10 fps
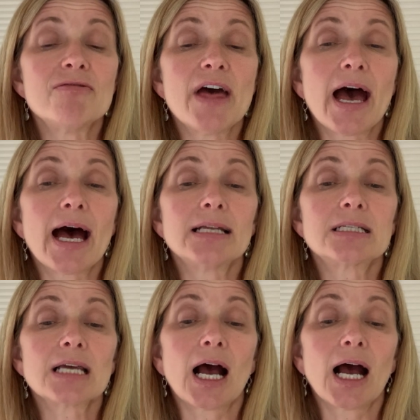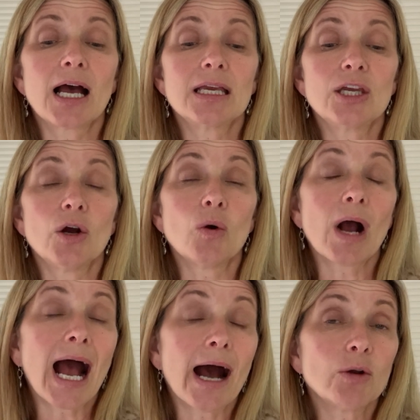that,
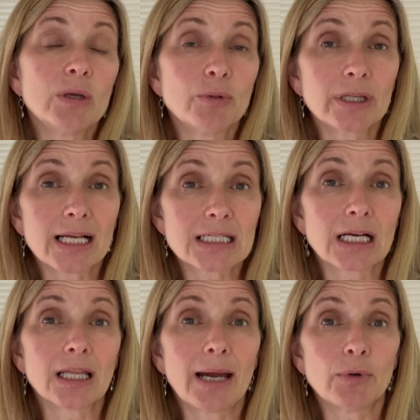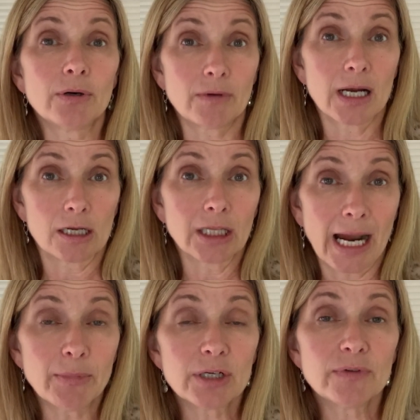how do we bring that to a
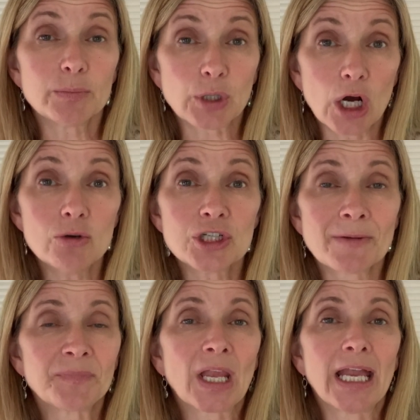collaborative approach?